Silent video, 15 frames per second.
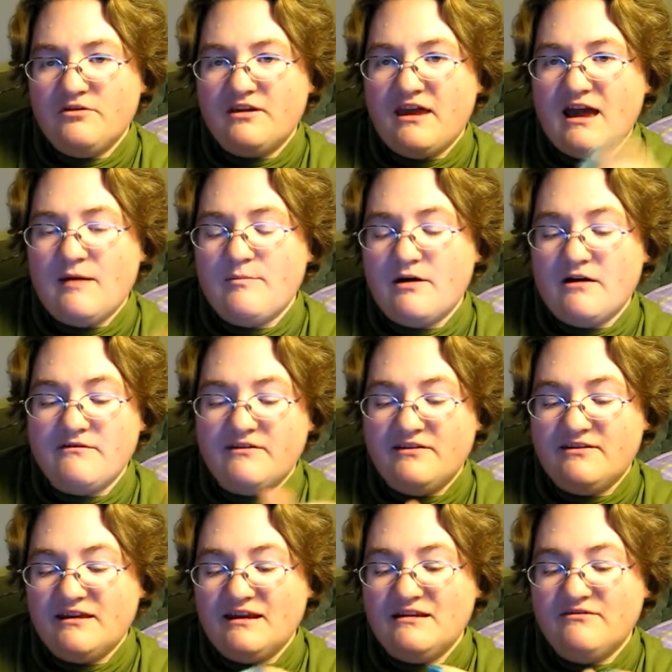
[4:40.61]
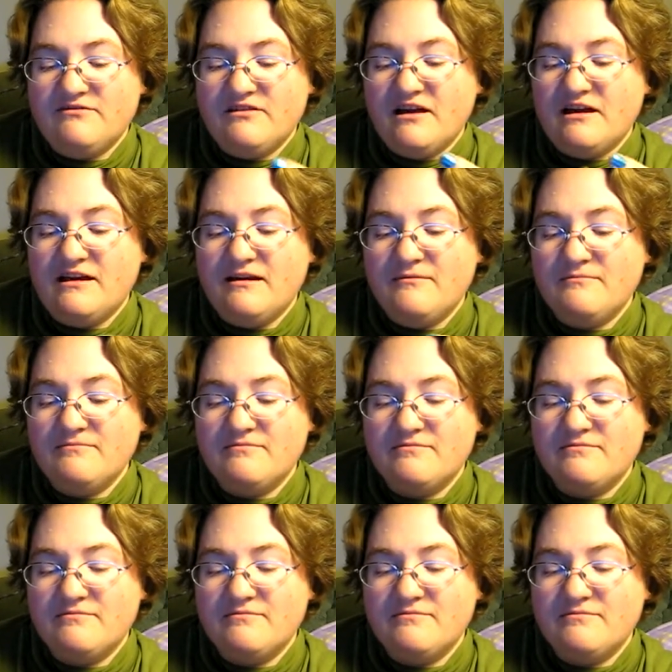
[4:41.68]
the cap off and send it flying.